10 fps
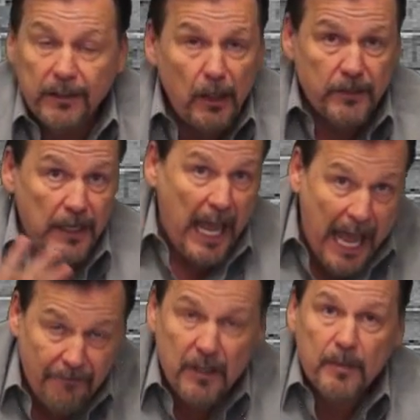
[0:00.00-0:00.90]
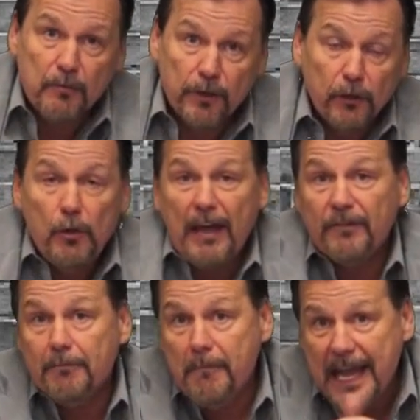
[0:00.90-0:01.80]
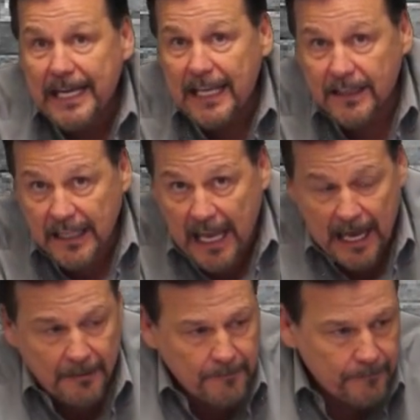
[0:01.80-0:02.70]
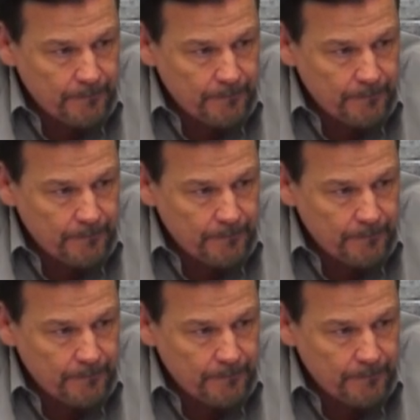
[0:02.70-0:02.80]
It doesn't have to be real. You have to make it that.